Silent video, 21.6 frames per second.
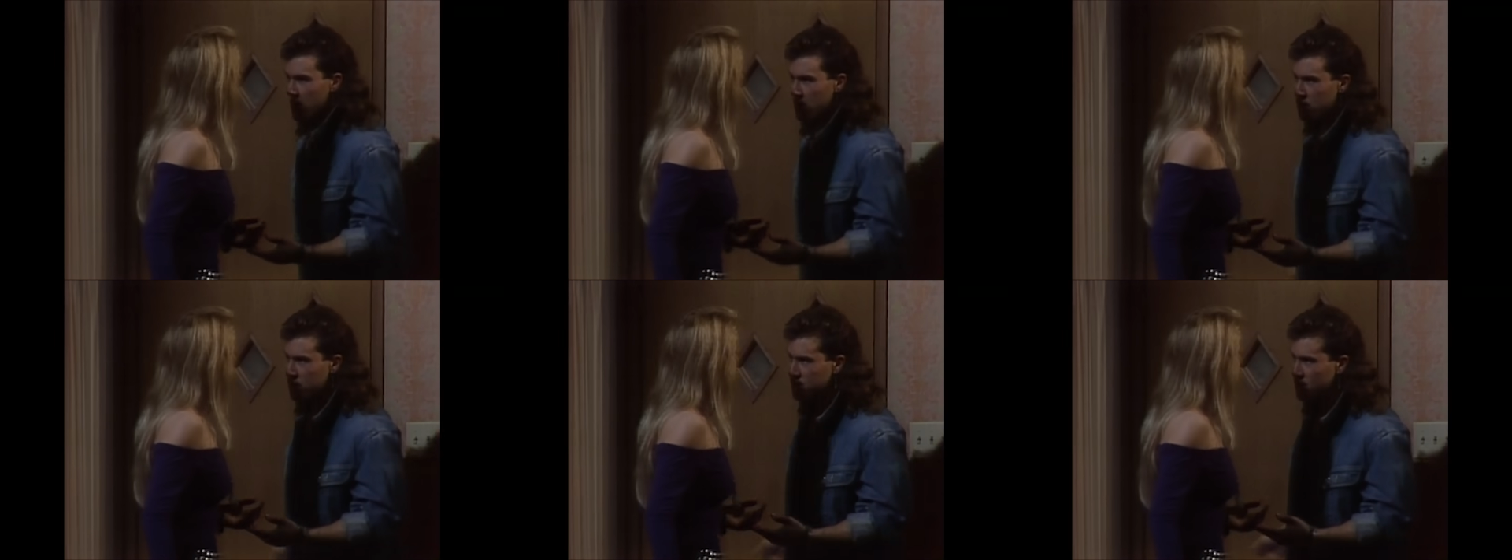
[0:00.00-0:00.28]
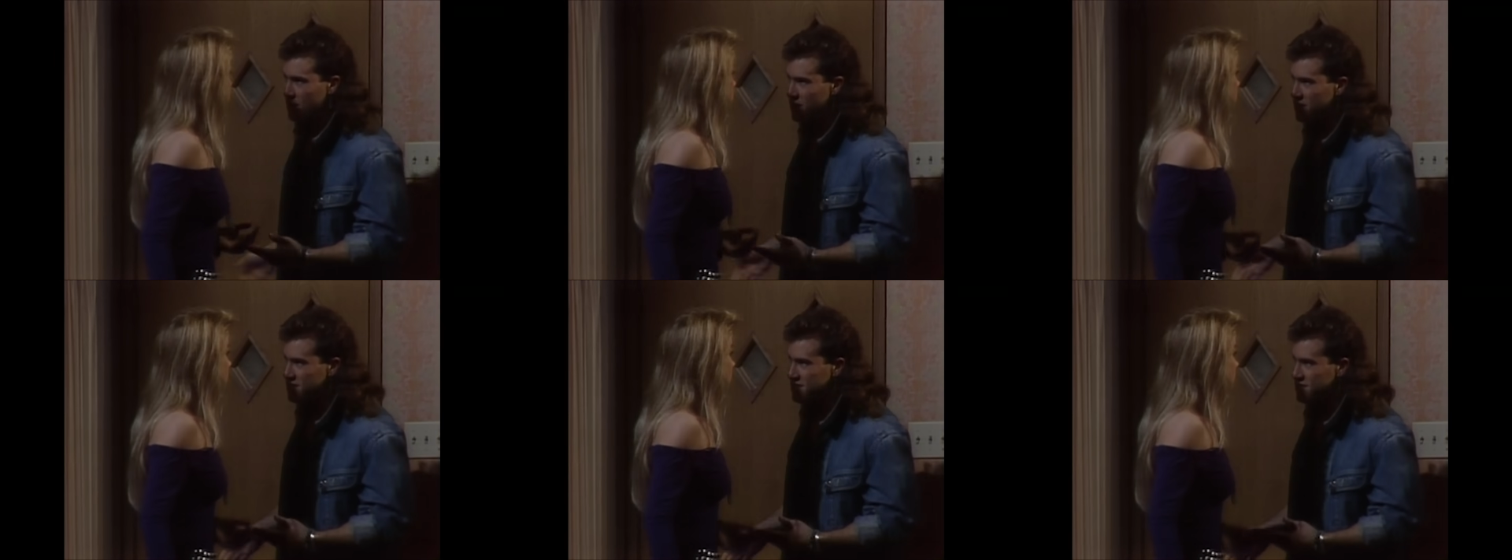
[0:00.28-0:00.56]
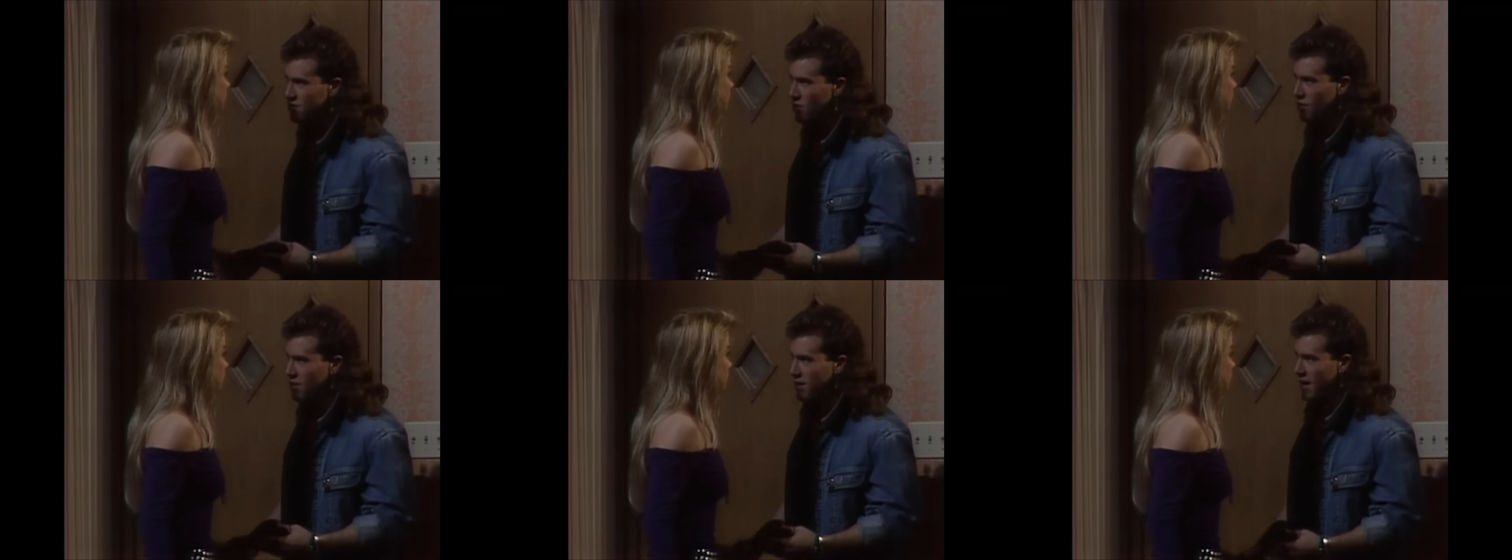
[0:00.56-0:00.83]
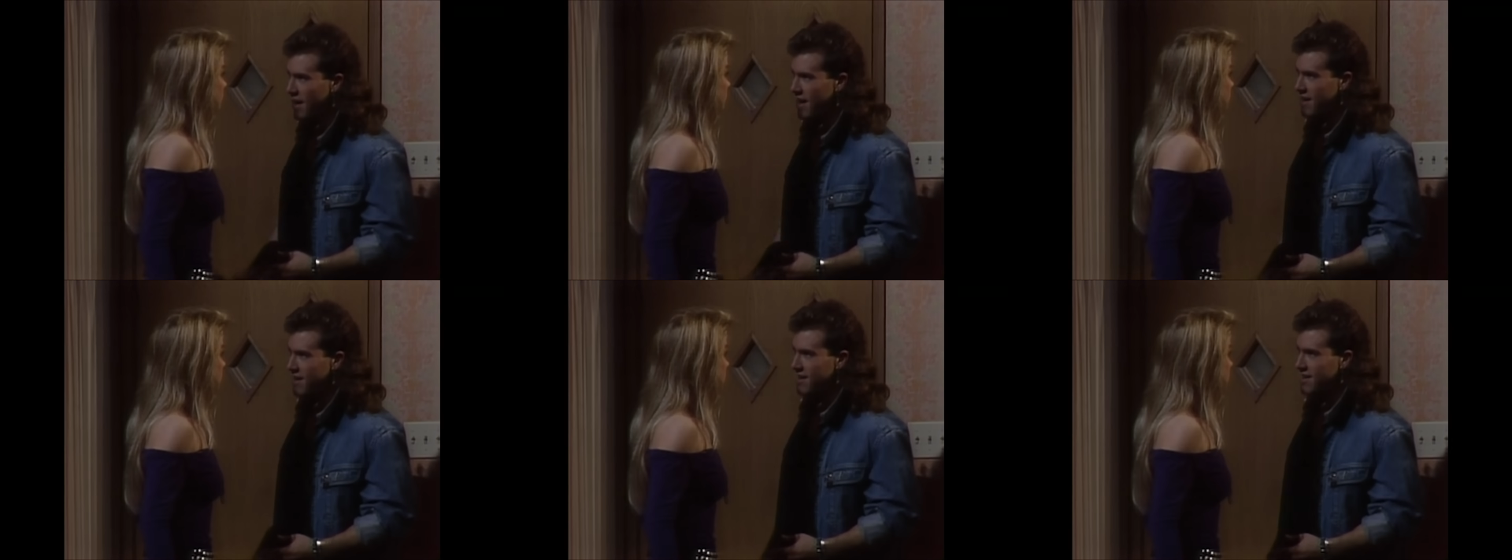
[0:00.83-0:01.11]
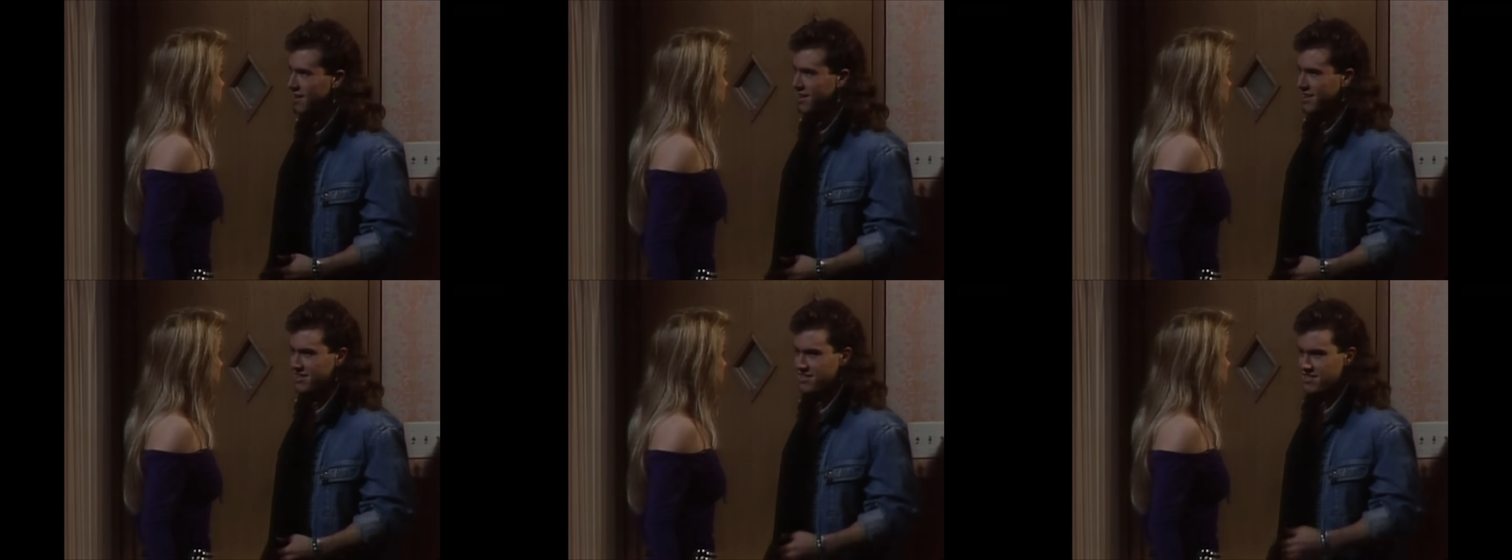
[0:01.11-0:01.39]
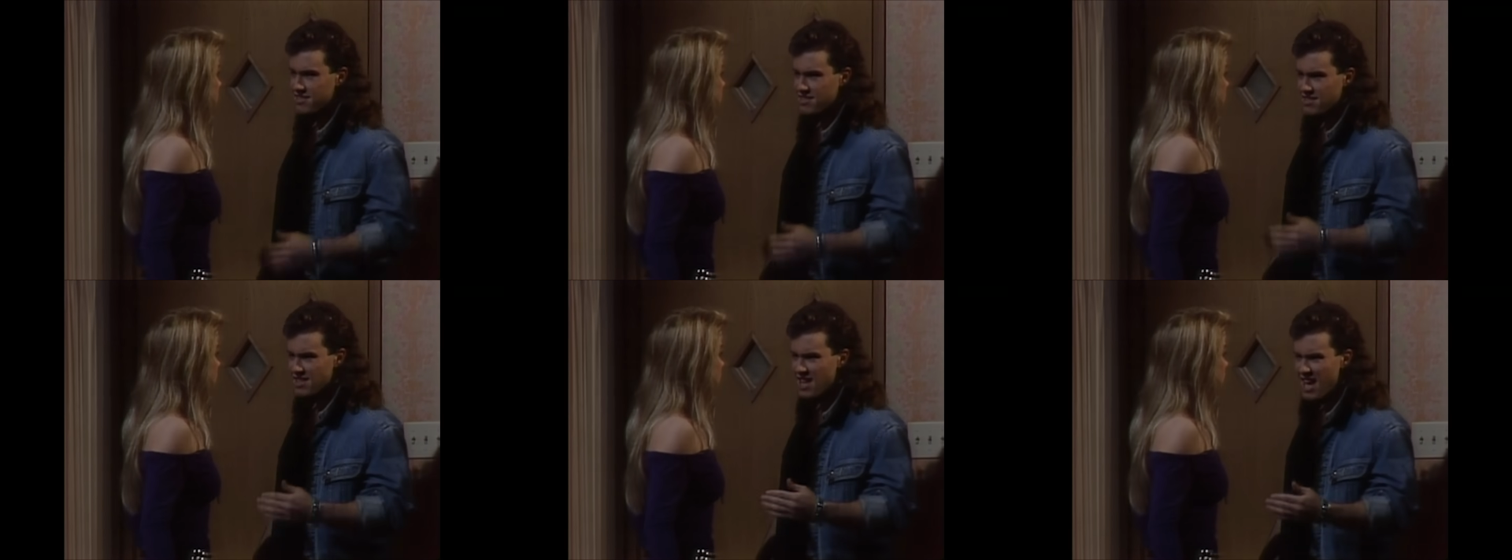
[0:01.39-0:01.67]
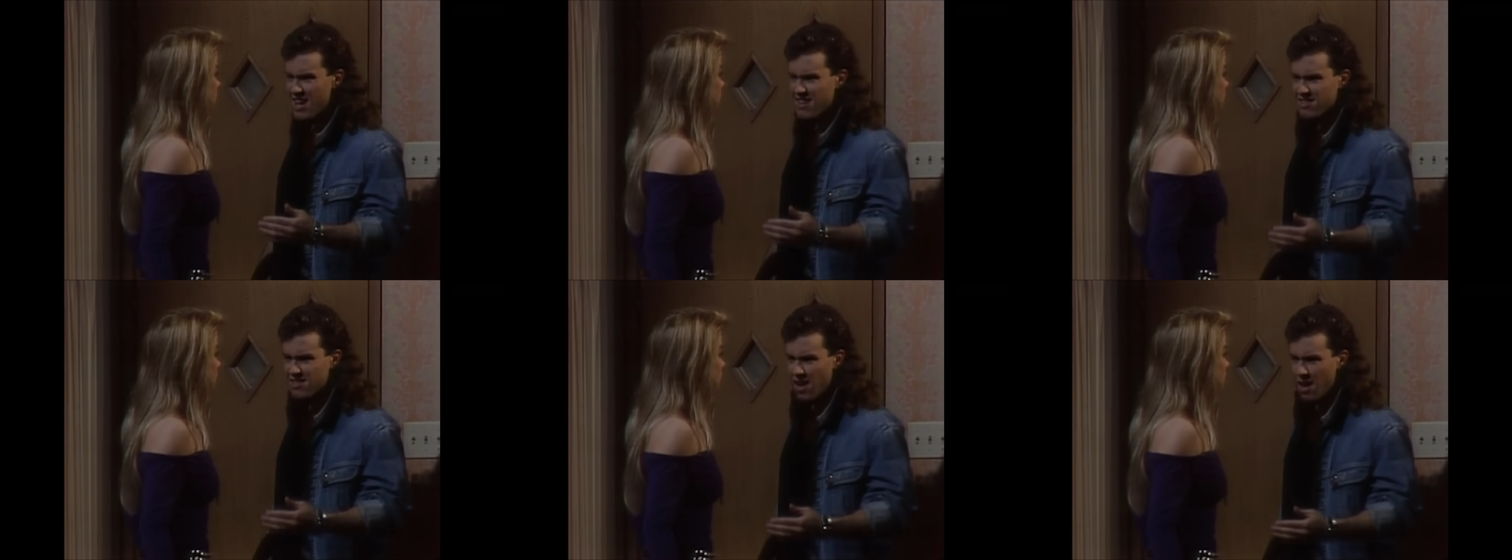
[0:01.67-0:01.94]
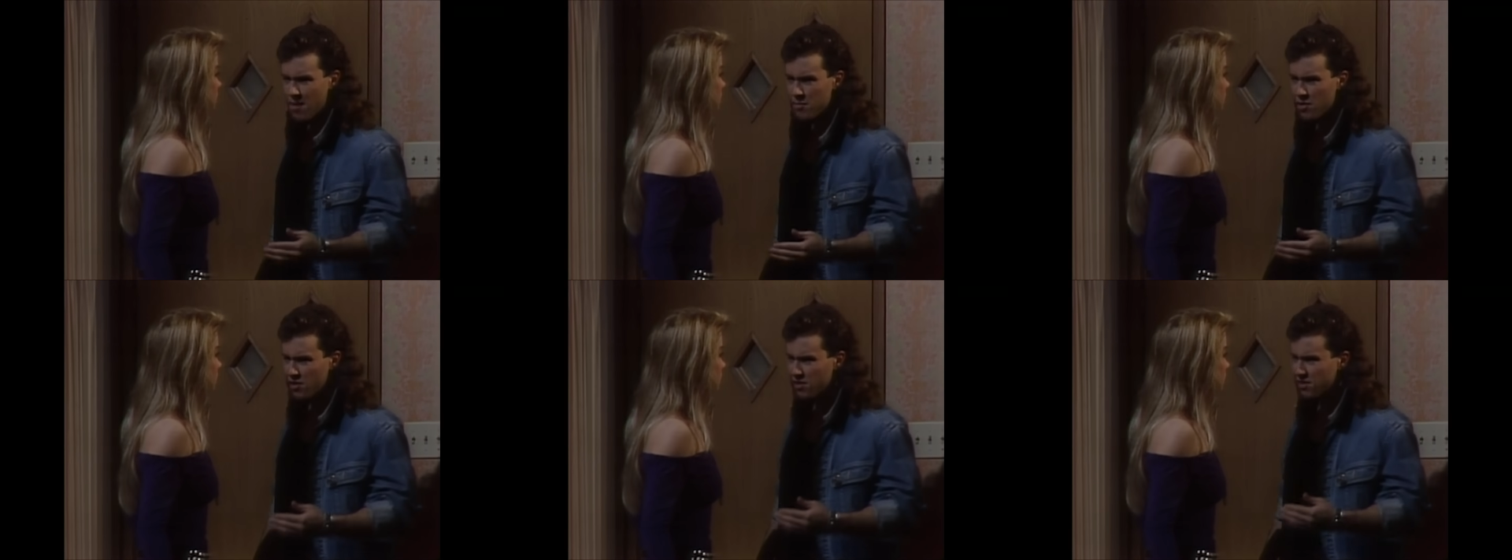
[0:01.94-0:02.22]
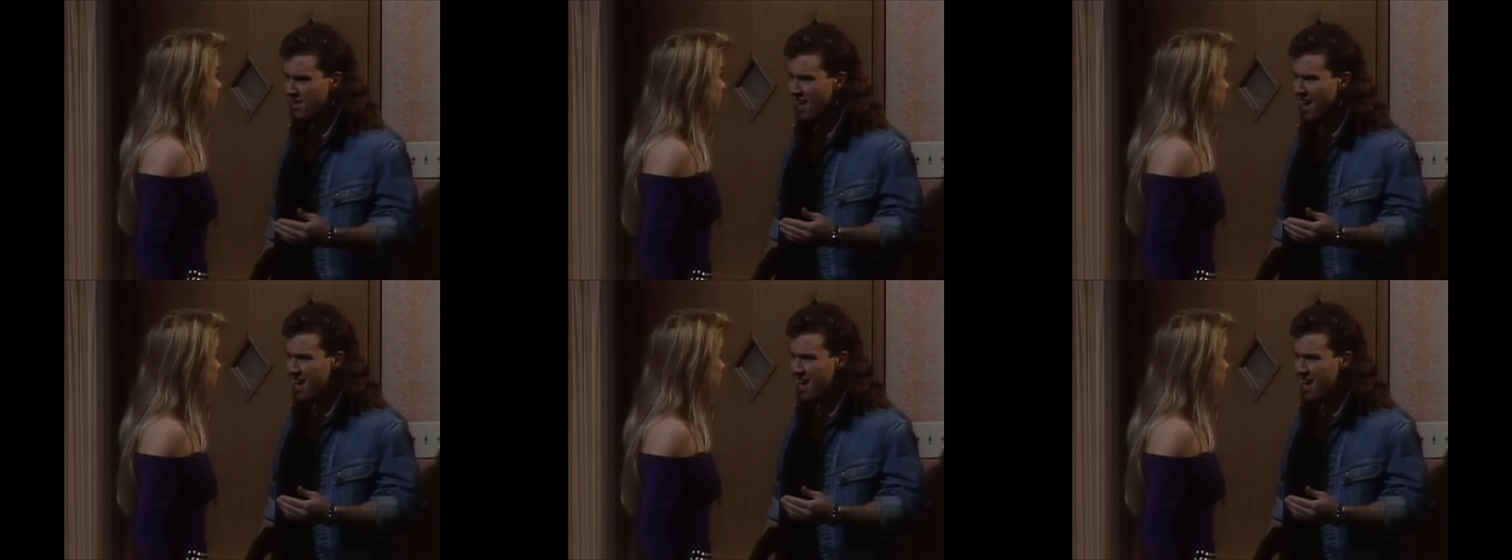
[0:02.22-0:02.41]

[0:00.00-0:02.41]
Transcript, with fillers: sure this is okay? Because last time your